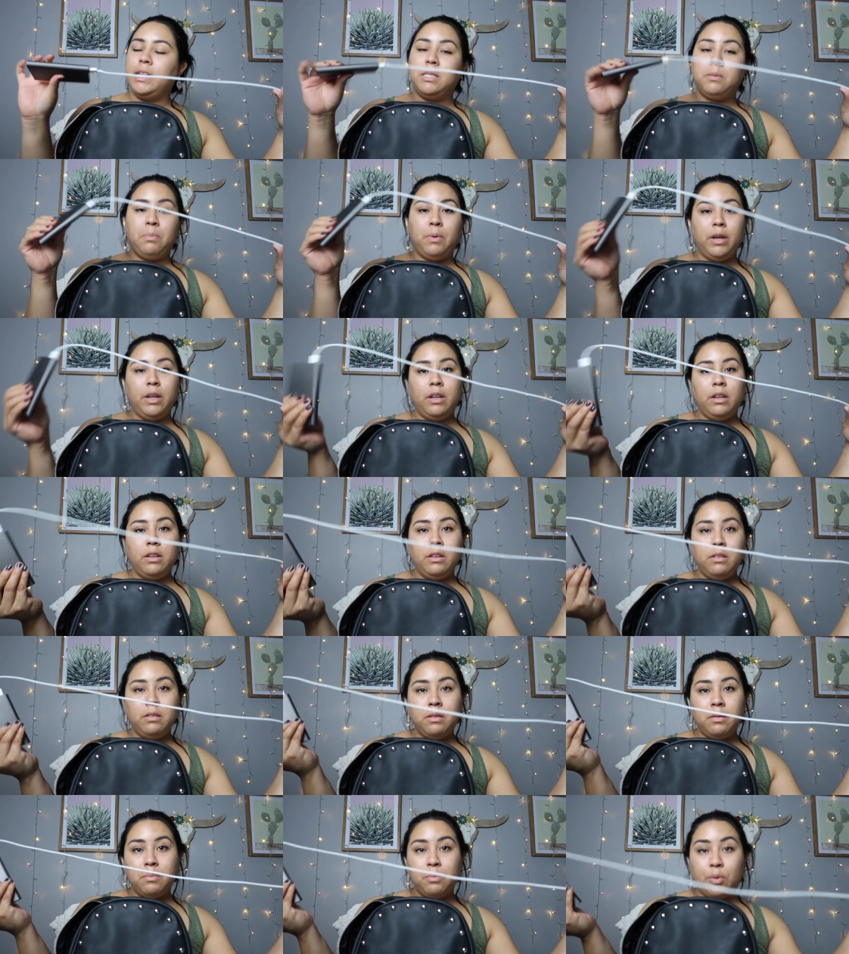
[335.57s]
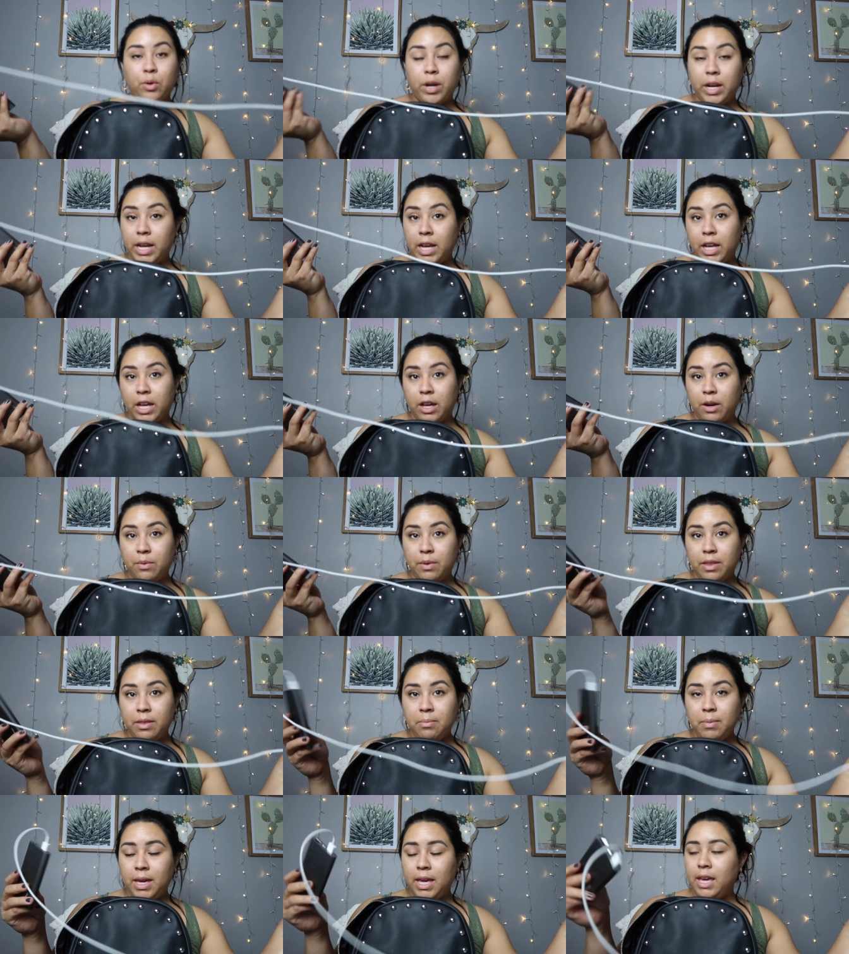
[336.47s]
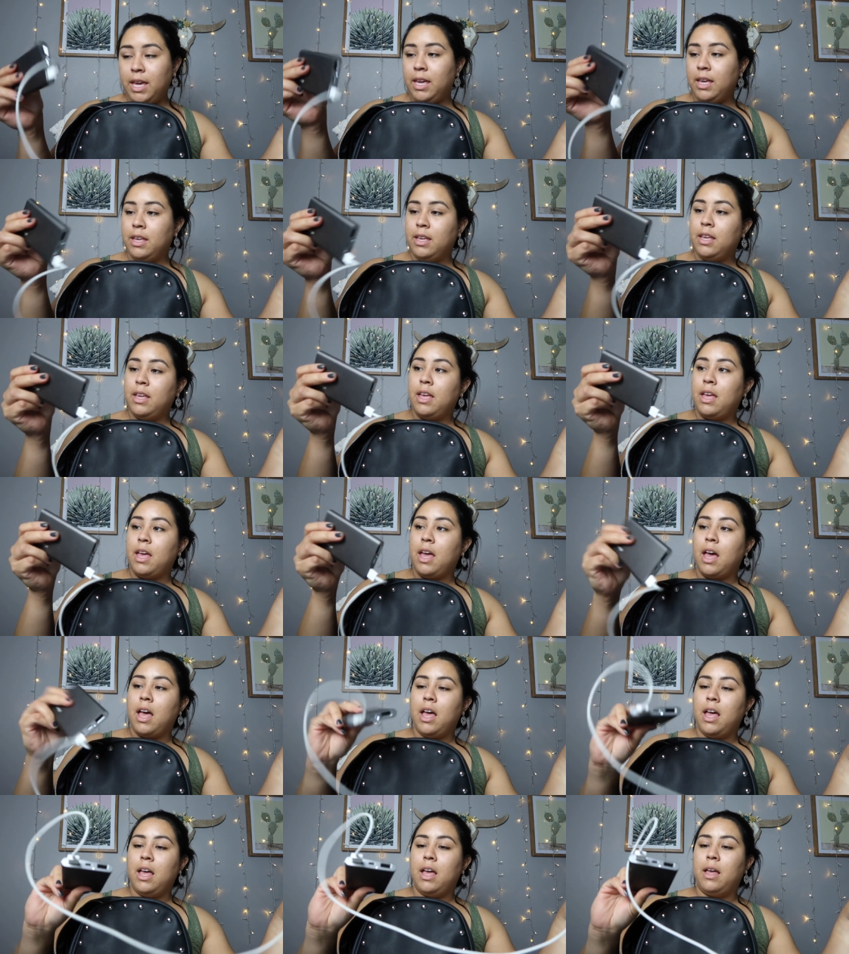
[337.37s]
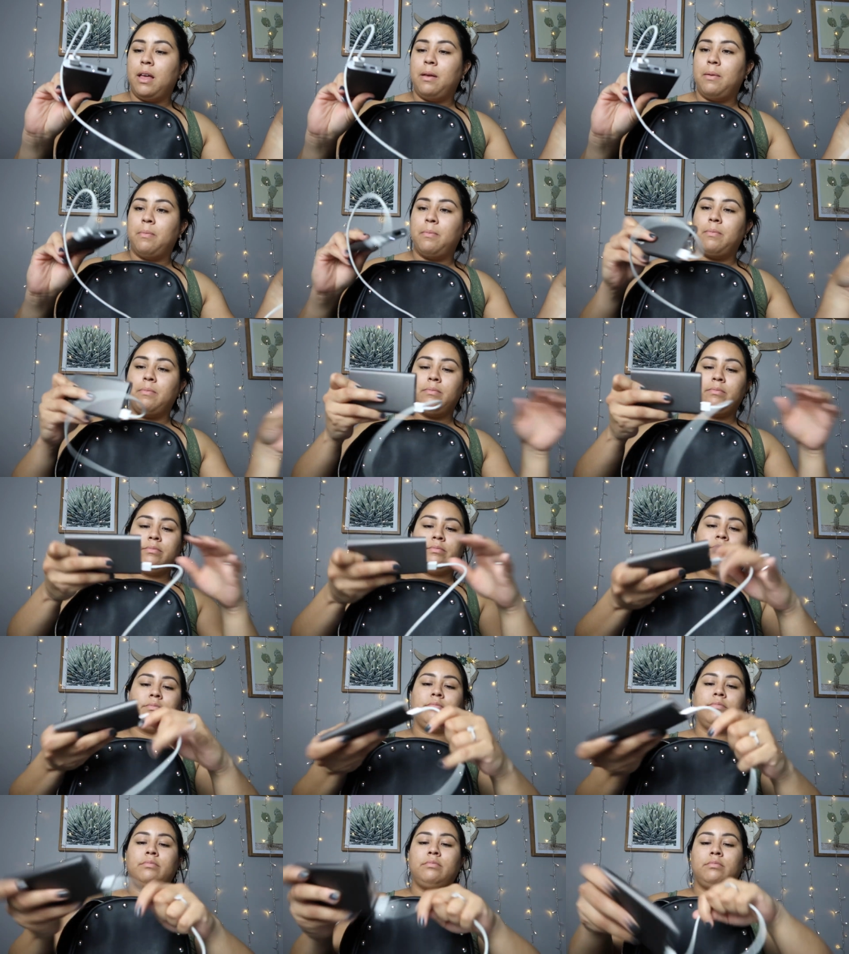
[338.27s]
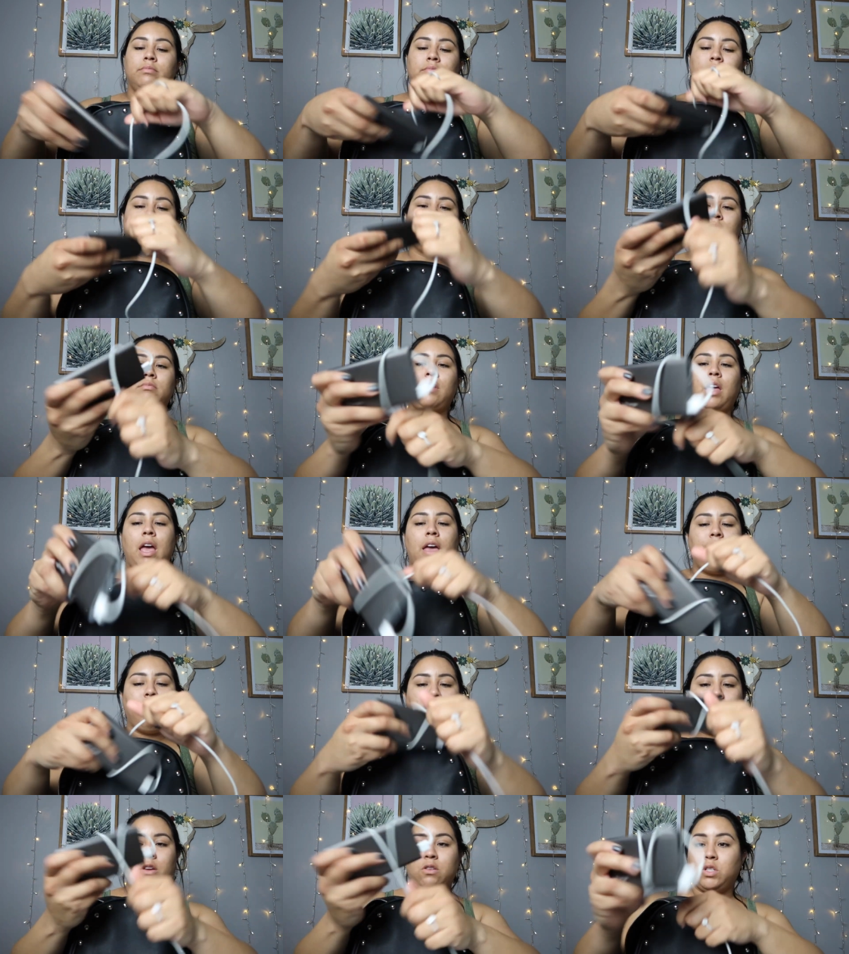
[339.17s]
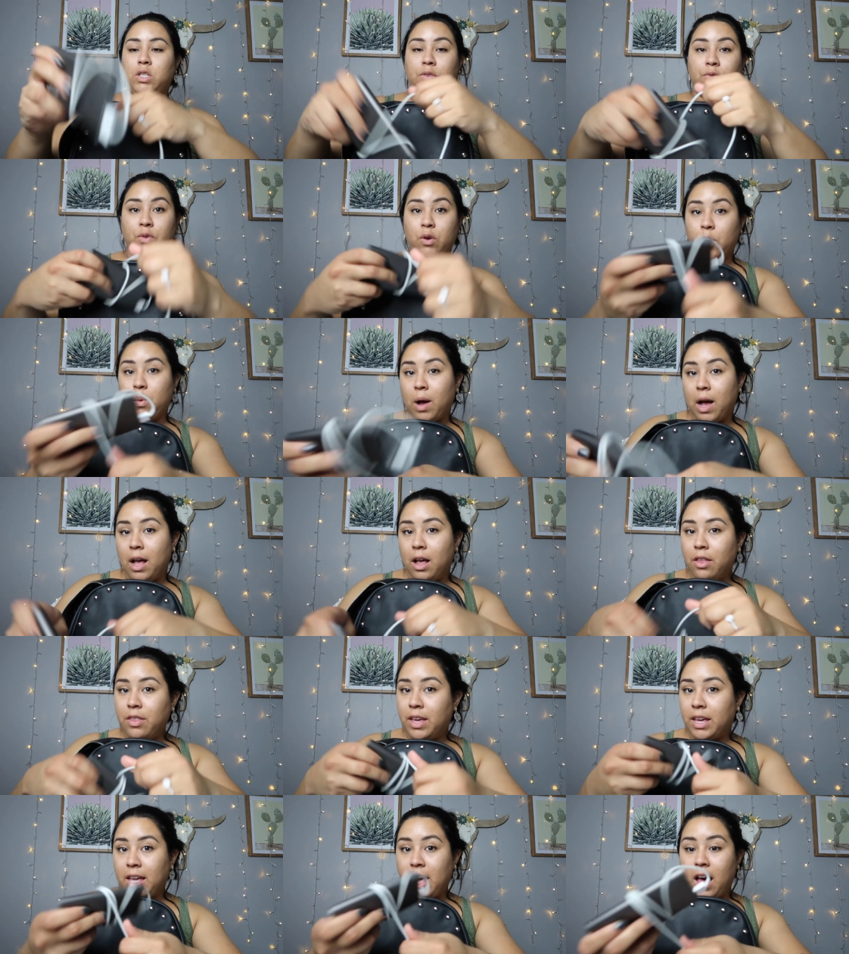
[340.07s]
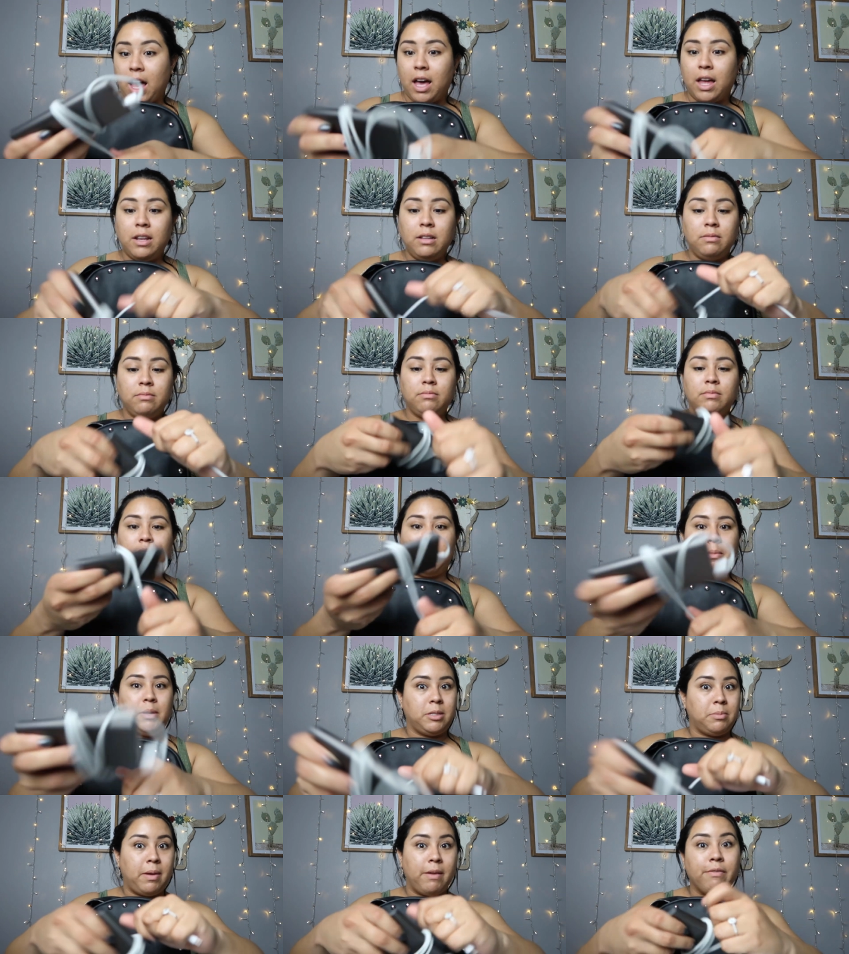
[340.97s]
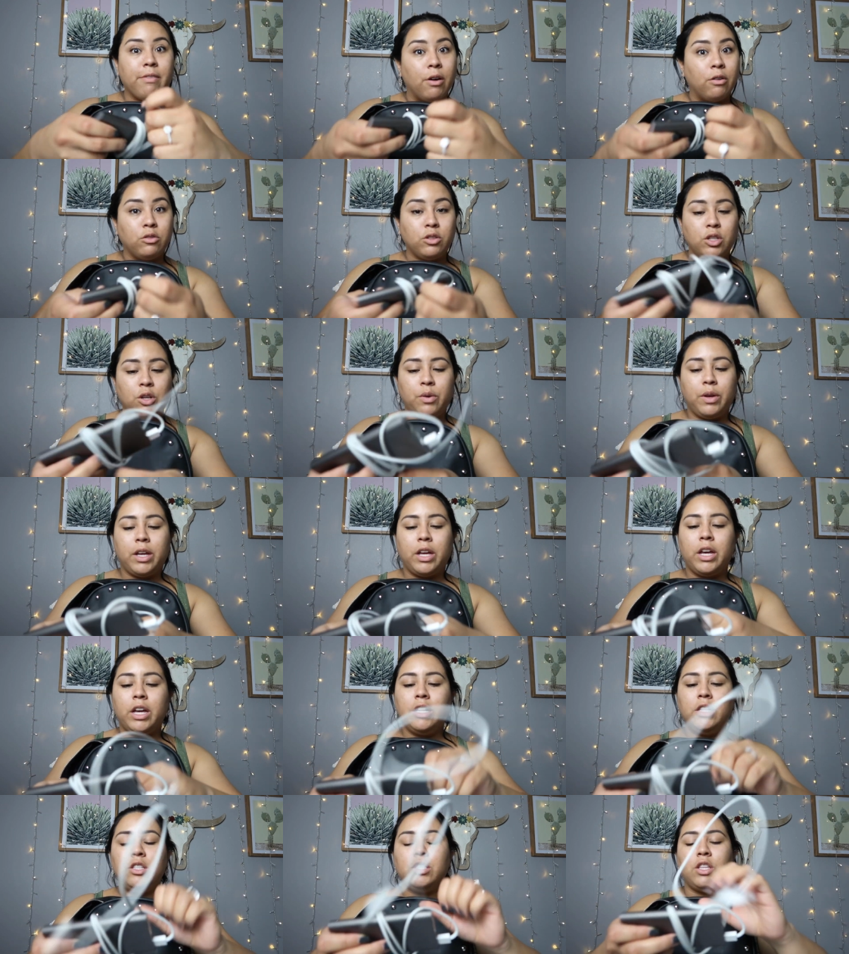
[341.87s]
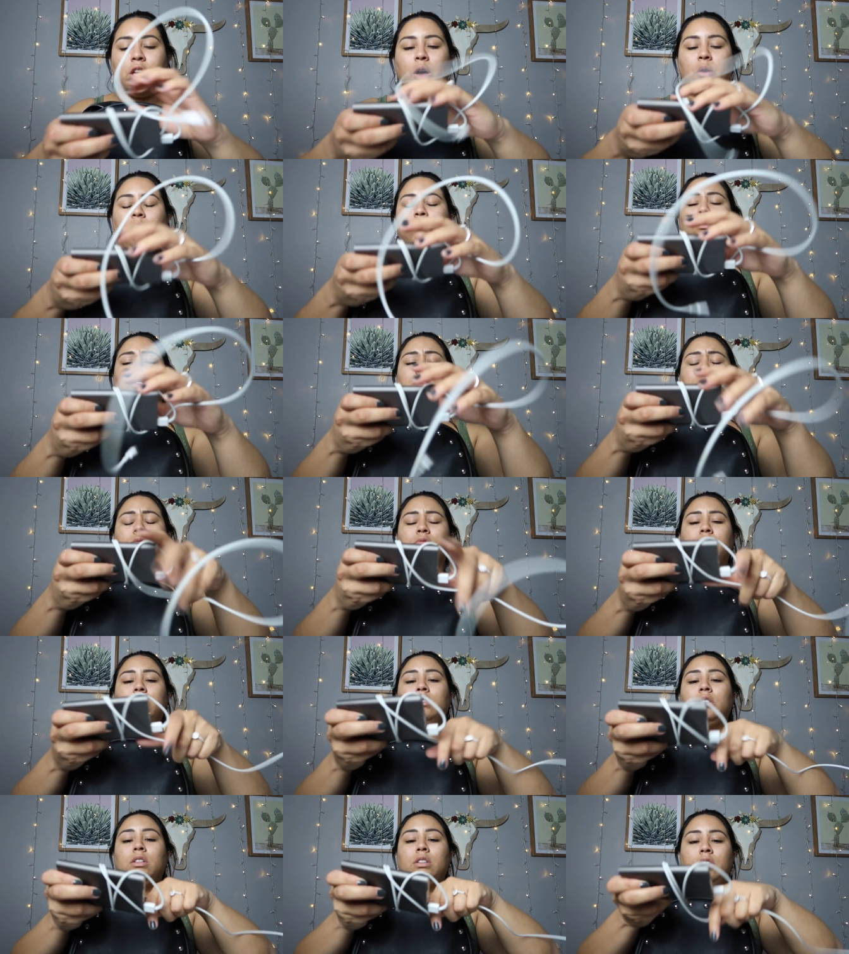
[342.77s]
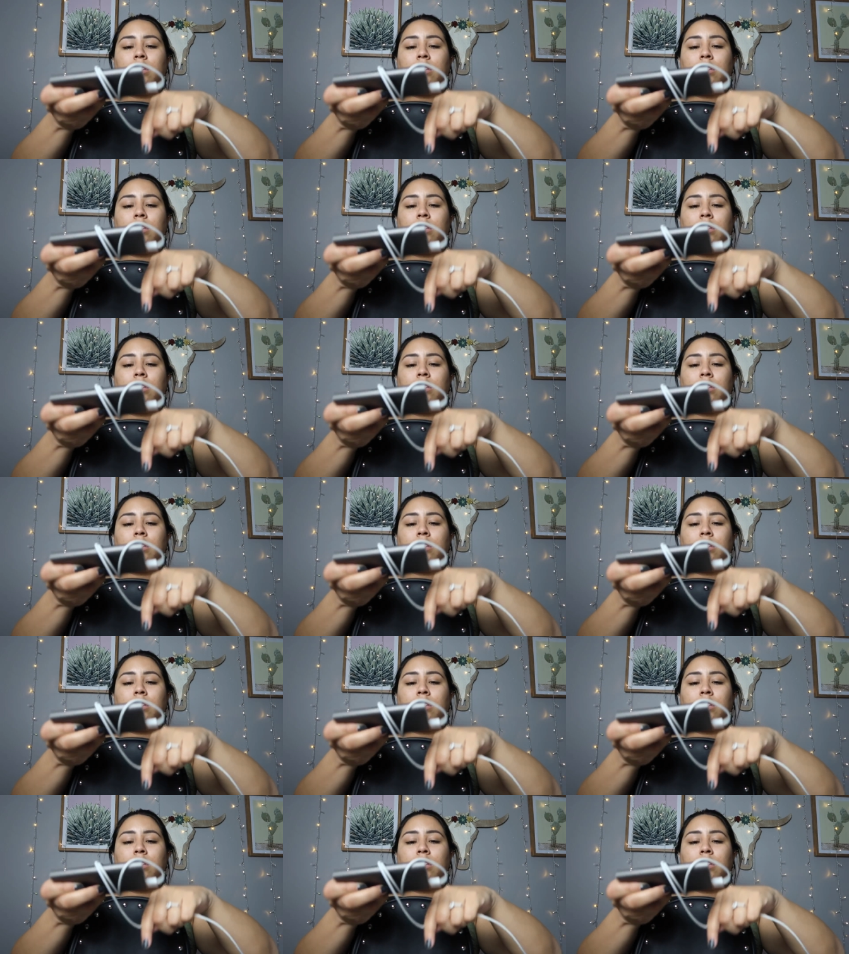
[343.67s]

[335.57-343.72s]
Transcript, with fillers: it's been pretty good with me. I haven't used it for a while, thank God. That means my phone's doing good, so ooh.